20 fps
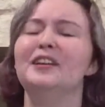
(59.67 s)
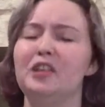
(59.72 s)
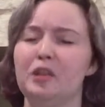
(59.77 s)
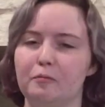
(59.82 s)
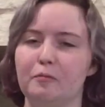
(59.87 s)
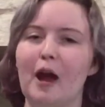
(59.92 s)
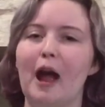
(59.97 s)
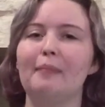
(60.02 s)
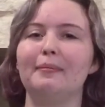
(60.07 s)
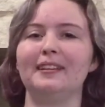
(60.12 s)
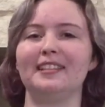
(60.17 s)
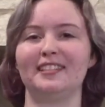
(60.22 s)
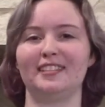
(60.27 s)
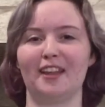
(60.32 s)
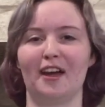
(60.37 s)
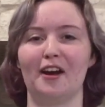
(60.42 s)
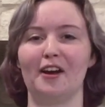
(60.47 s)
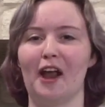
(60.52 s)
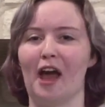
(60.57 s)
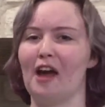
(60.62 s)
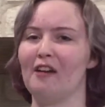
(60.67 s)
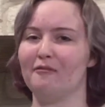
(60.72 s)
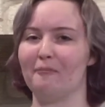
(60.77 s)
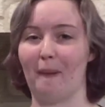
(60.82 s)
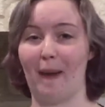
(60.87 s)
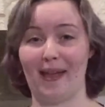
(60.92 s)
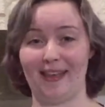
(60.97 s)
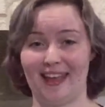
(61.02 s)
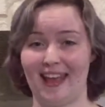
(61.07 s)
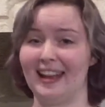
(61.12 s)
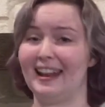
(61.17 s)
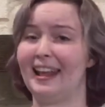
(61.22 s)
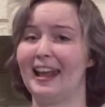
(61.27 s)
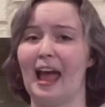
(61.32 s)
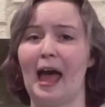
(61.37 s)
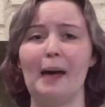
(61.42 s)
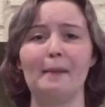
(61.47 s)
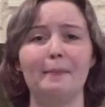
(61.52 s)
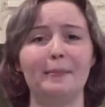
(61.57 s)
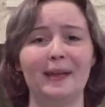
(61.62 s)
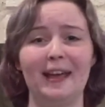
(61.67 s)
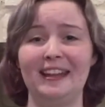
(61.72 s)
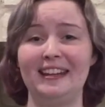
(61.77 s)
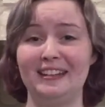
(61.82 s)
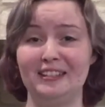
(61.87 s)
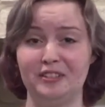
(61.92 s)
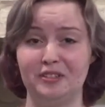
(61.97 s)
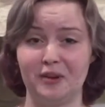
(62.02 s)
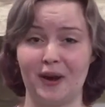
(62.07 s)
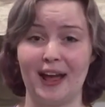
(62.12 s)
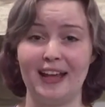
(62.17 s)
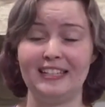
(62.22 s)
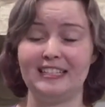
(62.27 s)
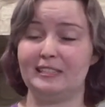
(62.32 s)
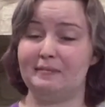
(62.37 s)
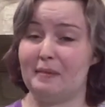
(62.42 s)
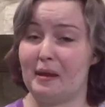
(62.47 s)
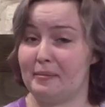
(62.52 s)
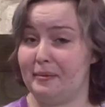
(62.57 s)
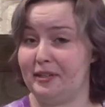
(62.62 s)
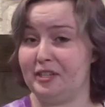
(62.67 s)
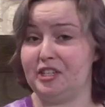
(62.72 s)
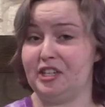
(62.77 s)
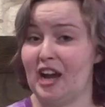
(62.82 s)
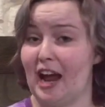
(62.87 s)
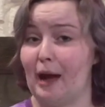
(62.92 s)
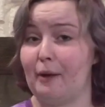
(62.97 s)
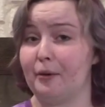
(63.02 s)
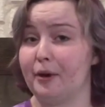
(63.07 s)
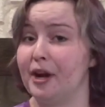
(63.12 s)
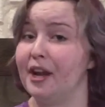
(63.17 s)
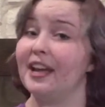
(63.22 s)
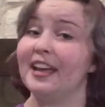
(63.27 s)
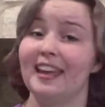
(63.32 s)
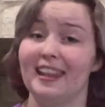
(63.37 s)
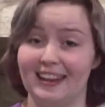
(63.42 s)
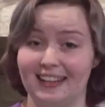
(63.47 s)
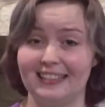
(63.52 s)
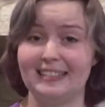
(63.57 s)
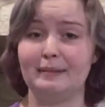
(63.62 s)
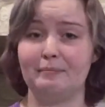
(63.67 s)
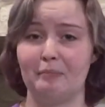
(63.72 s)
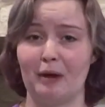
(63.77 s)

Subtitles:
You probably start off by getting up, getting dressed, maybe showering, eating some